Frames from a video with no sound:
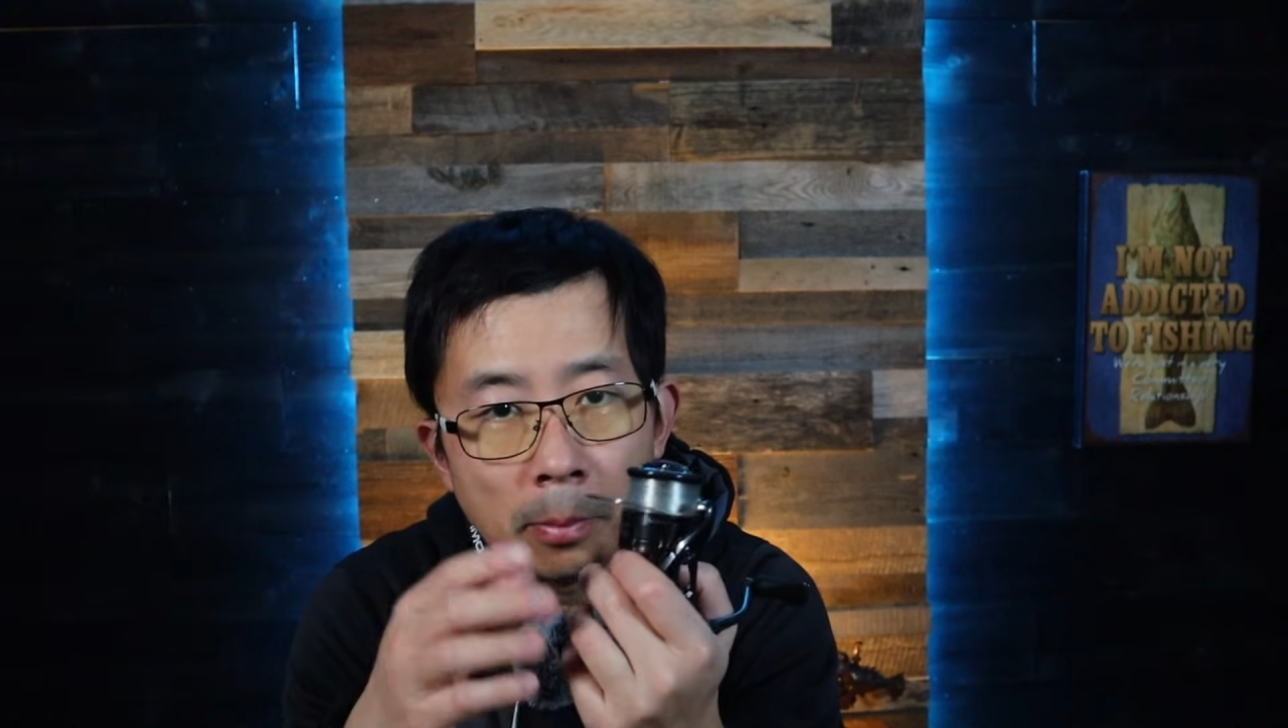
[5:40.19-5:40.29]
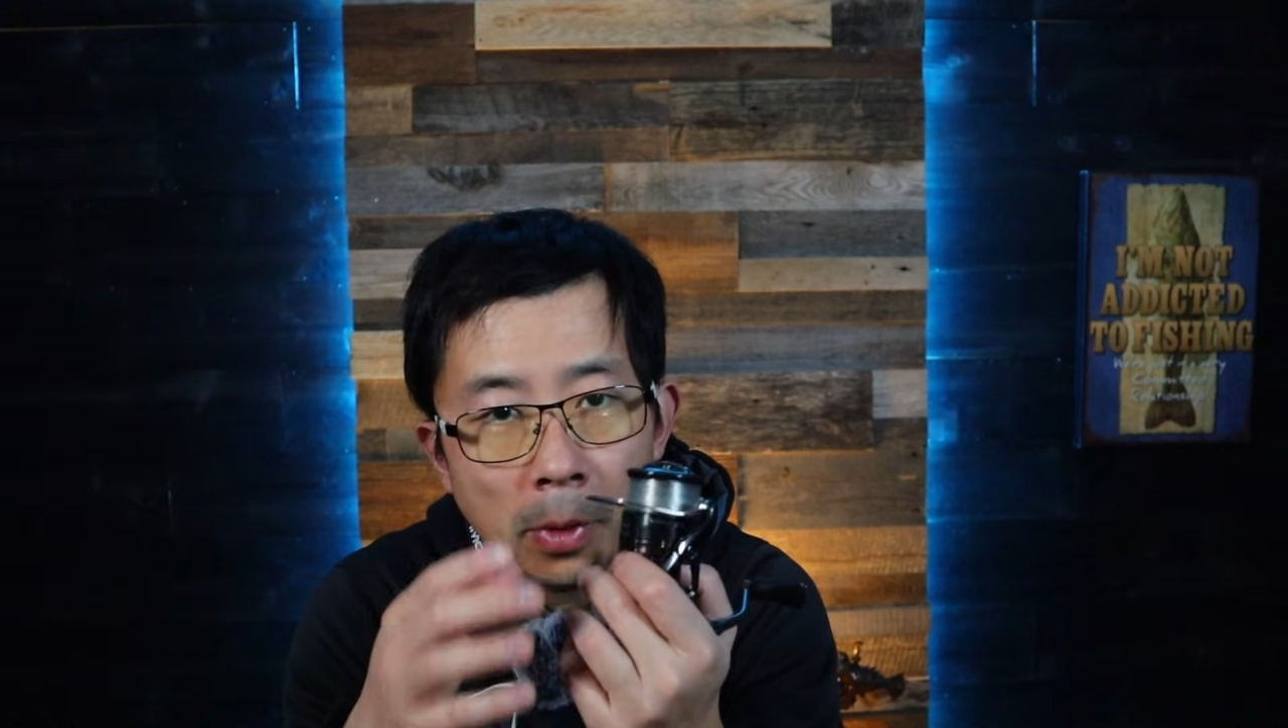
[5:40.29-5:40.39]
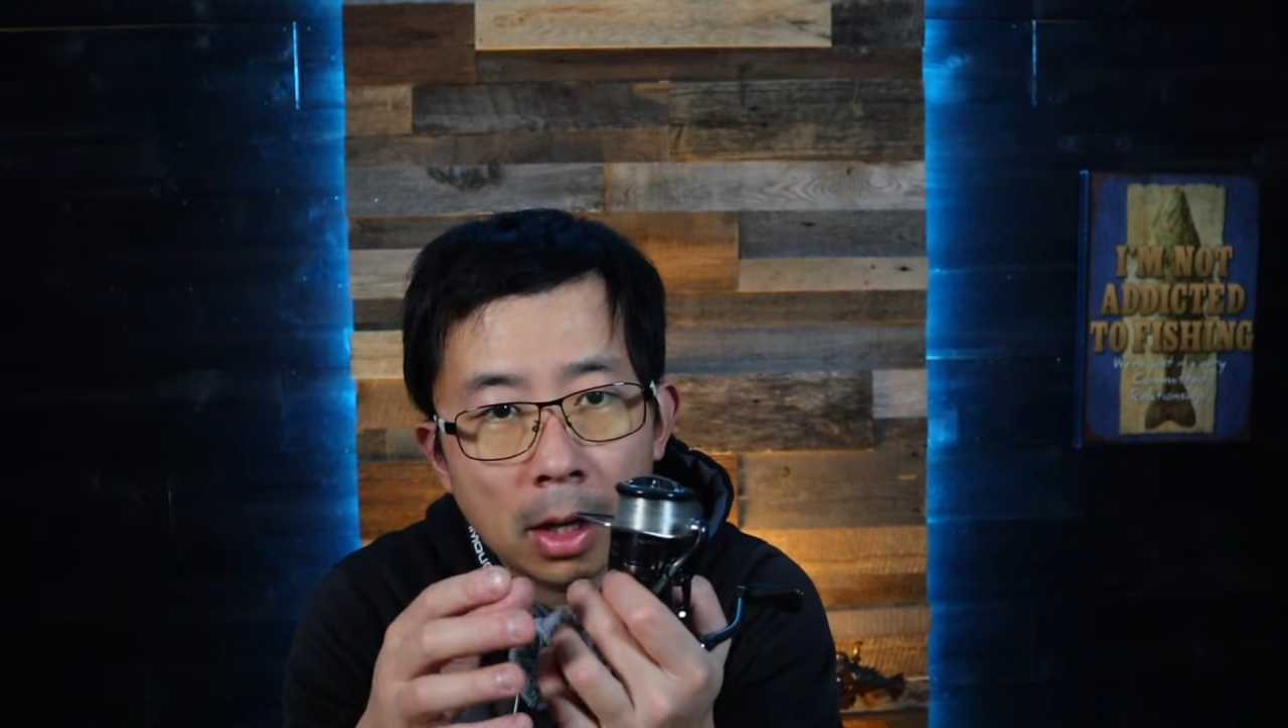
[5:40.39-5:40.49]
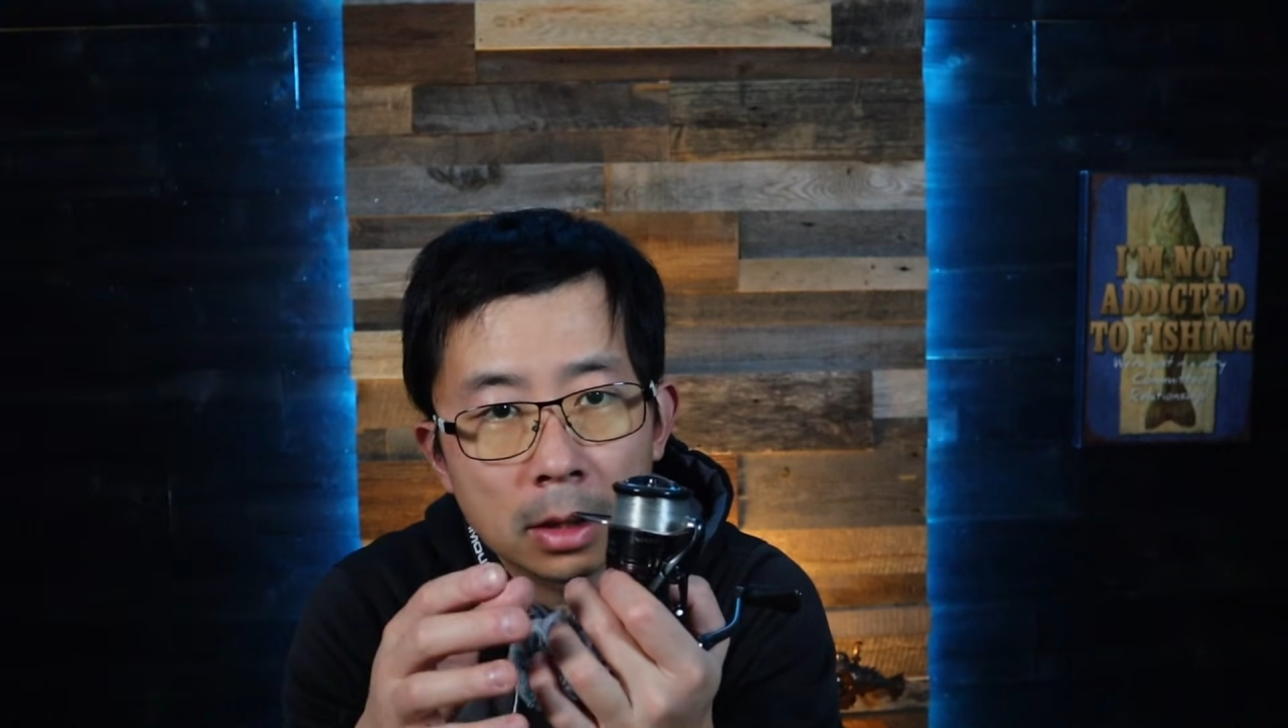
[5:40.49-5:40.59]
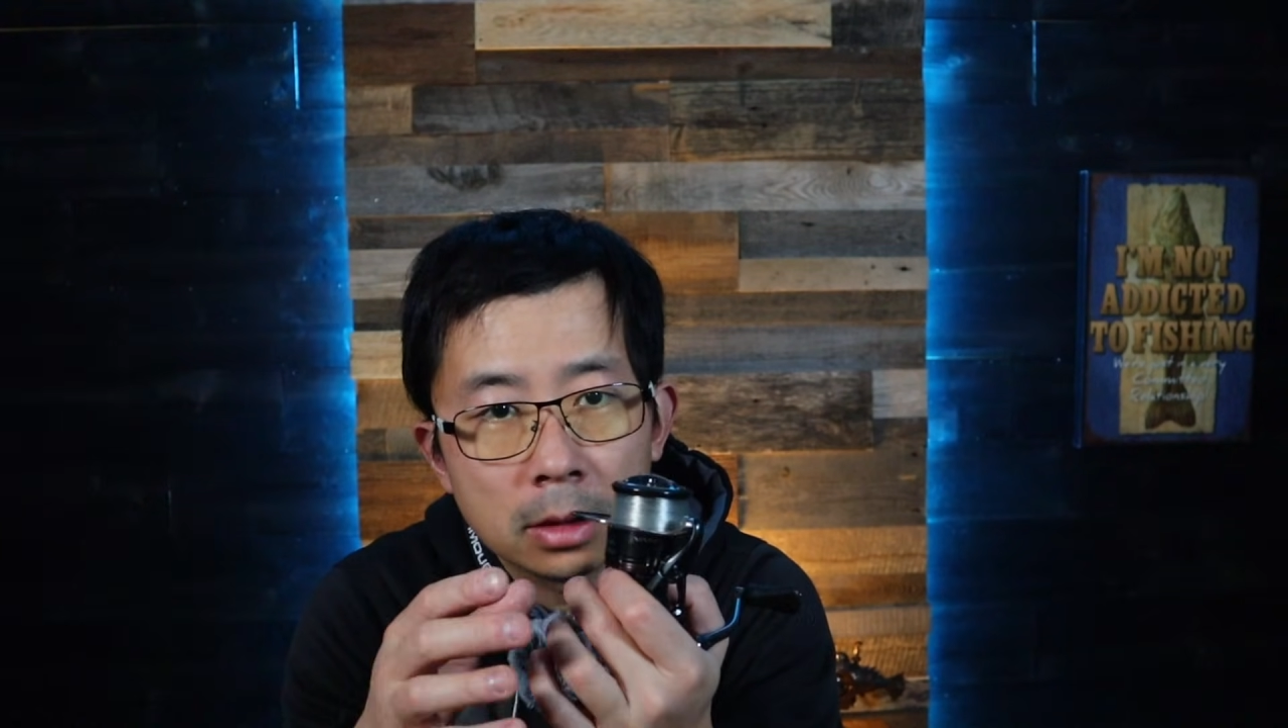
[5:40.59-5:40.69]

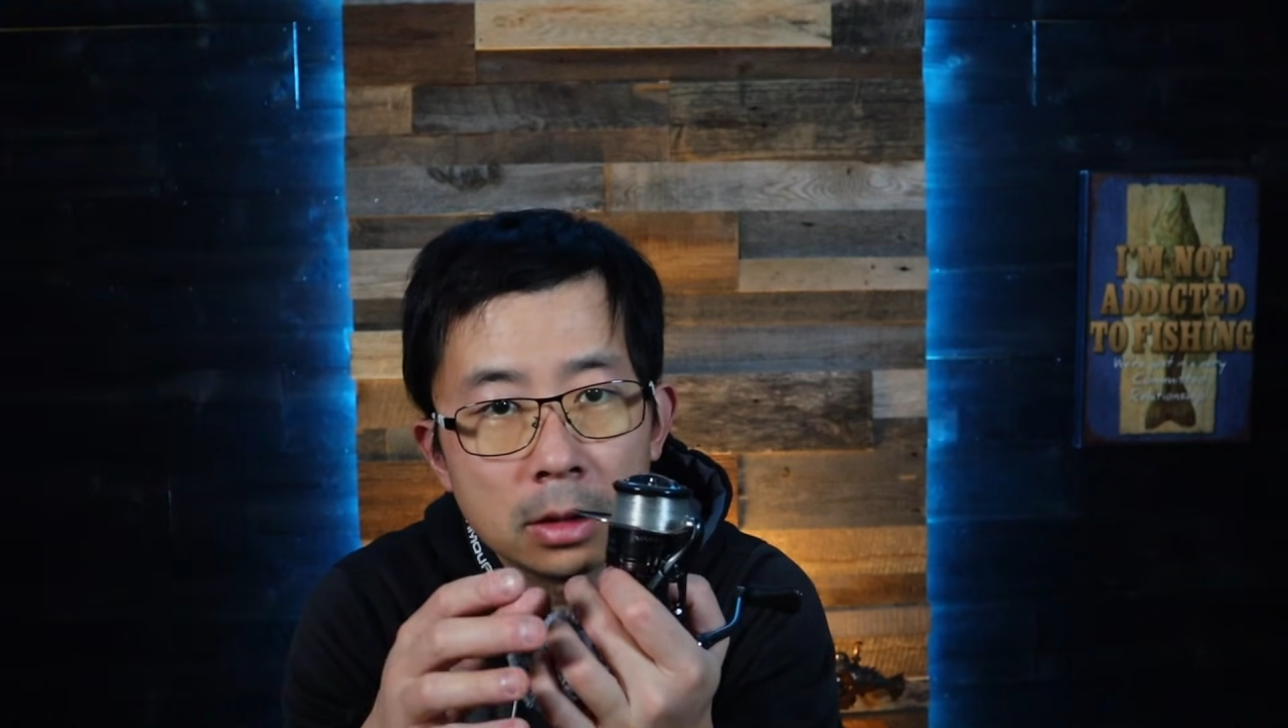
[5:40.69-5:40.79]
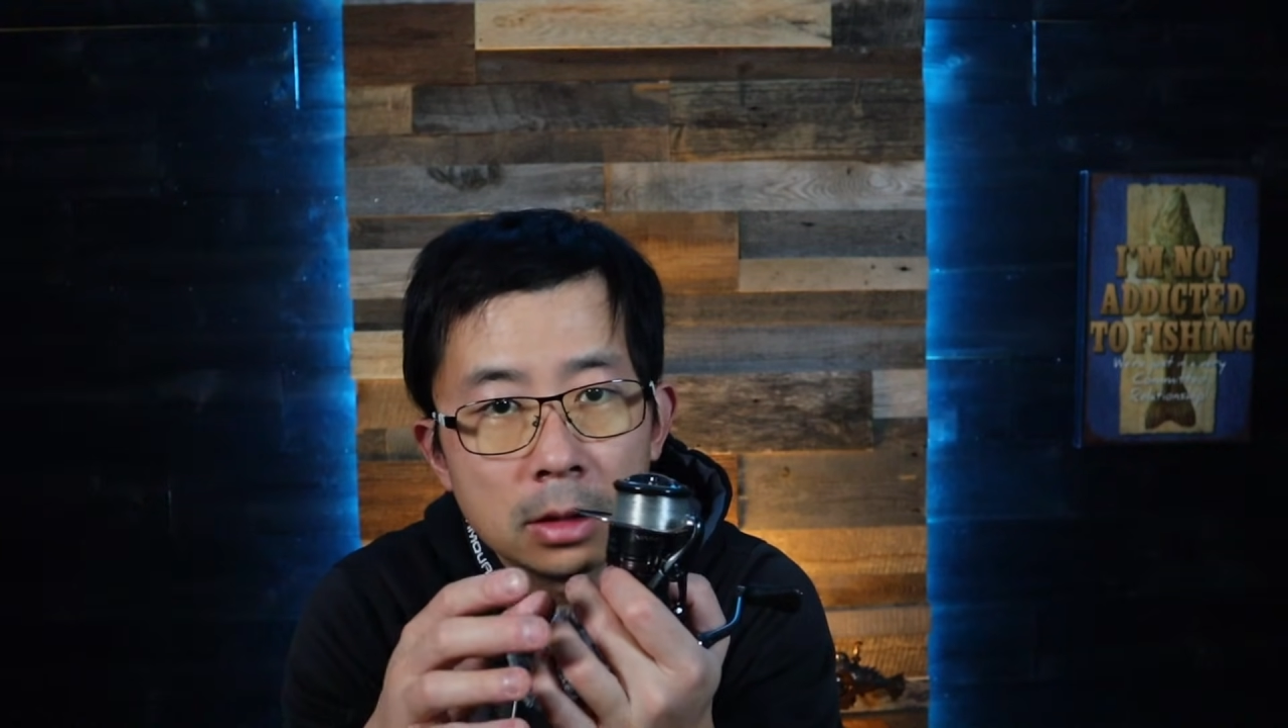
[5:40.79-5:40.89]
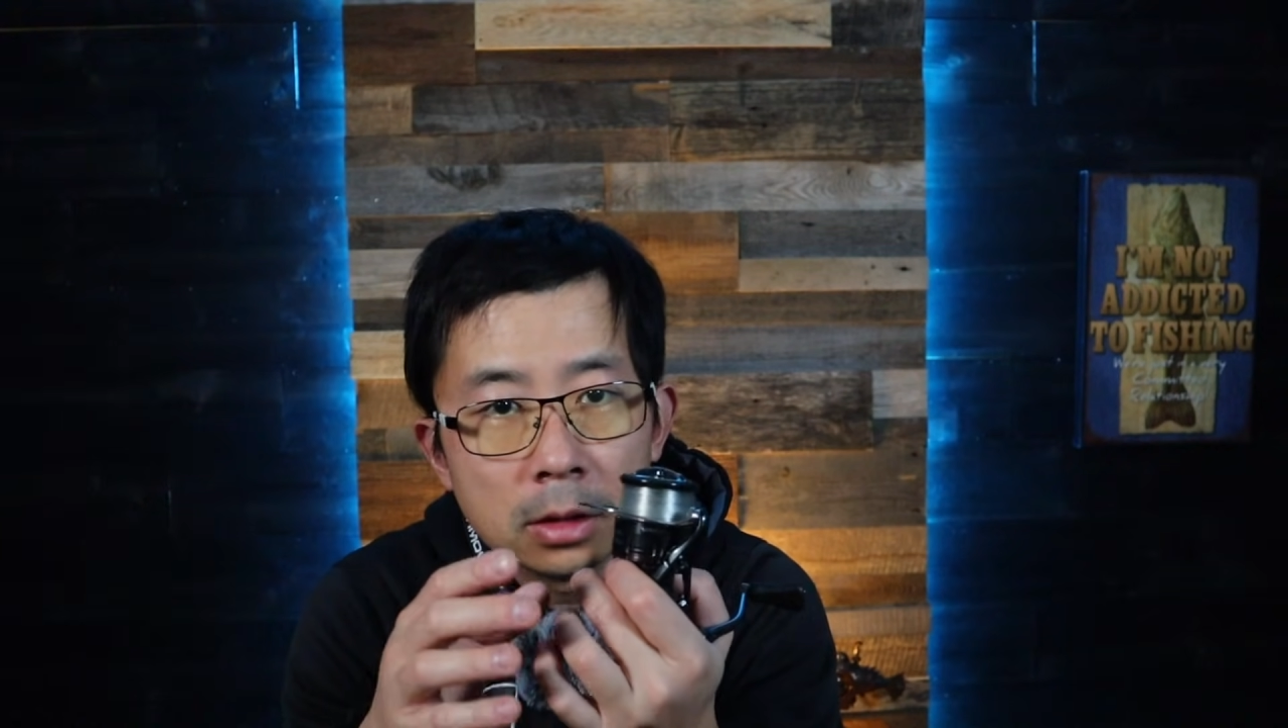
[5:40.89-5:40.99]
But